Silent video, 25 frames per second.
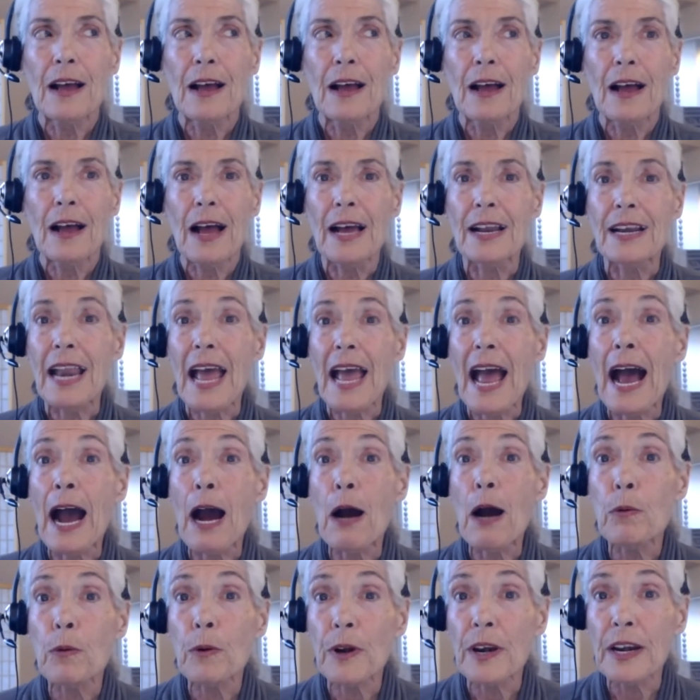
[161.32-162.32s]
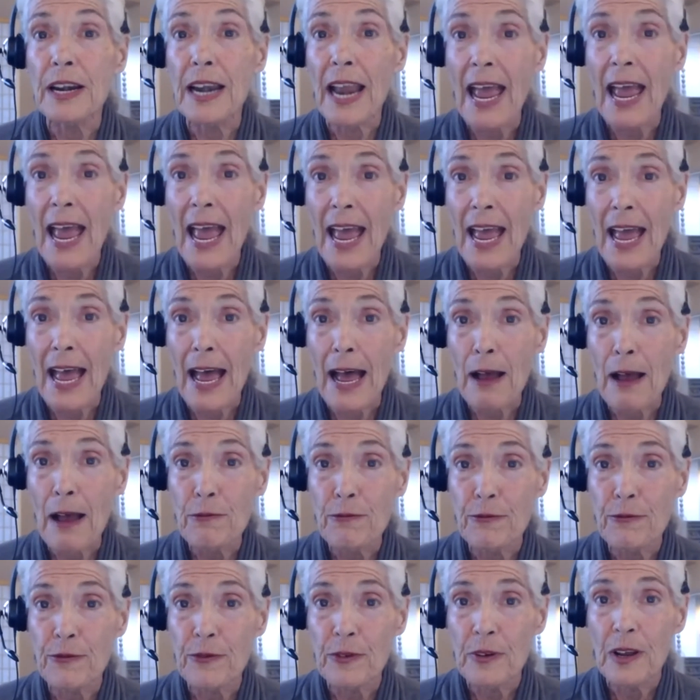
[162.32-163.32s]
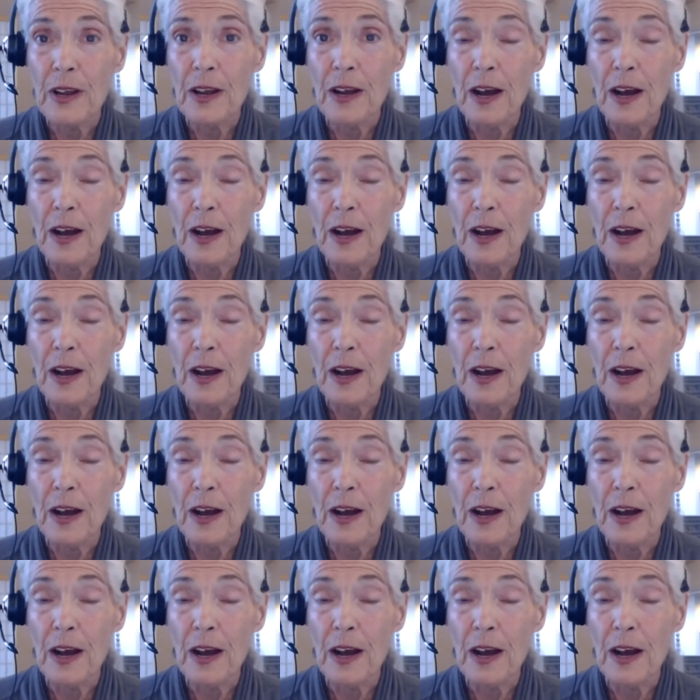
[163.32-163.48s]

An hour and a half